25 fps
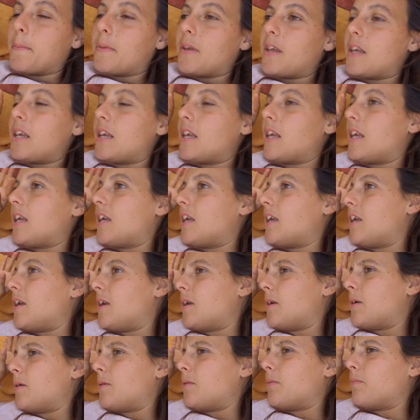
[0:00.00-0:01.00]

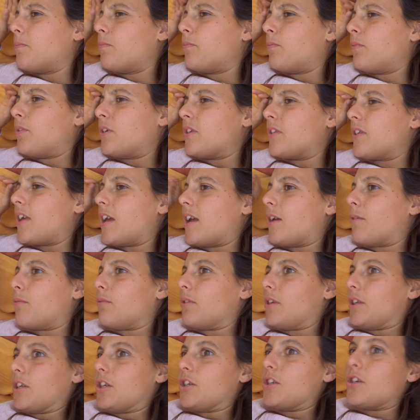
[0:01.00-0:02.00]
He was, like,
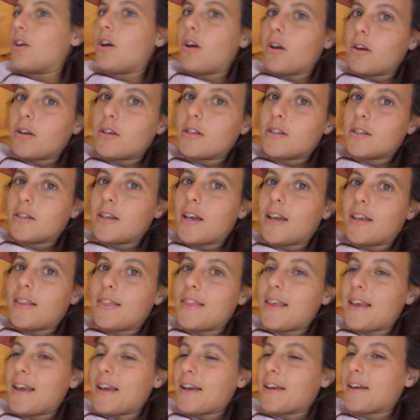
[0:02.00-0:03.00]
really shocked, I
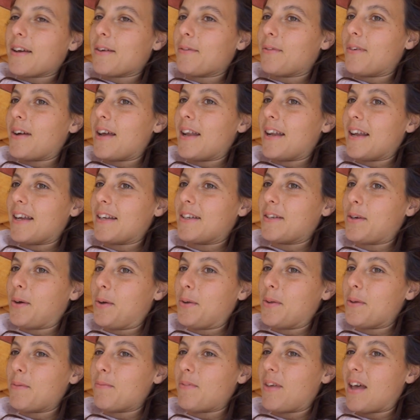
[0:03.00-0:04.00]
think, when I
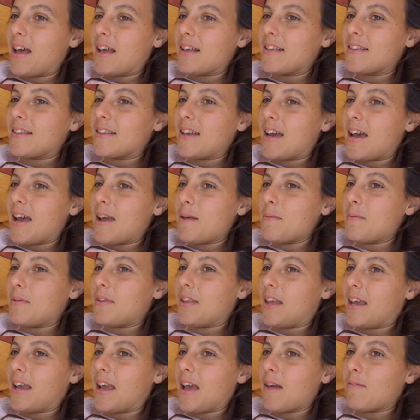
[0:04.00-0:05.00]
told him last time,
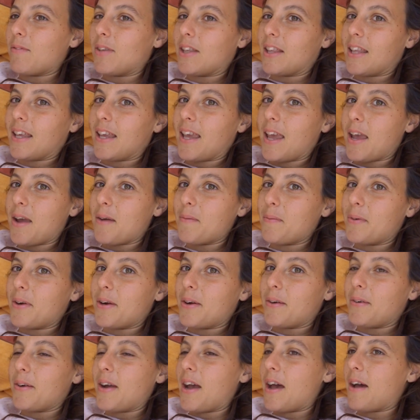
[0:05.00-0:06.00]
and, like, having the
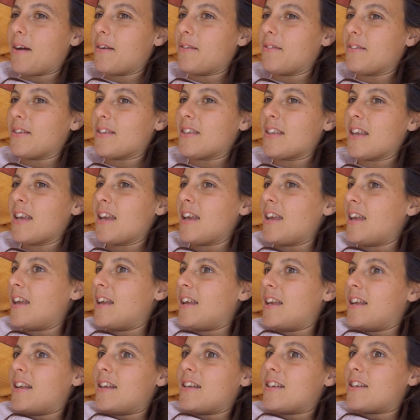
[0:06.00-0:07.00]
camera around was
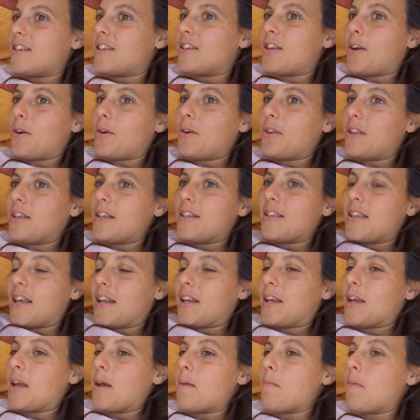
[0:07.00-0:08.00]
just totally
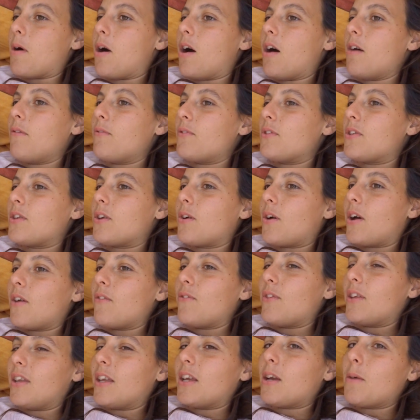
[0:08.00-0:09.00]
setting him off. So I
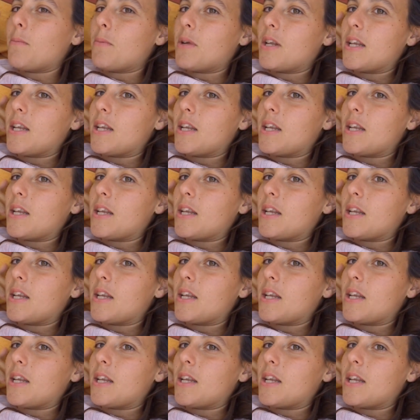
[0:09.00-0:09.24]
feel like I'm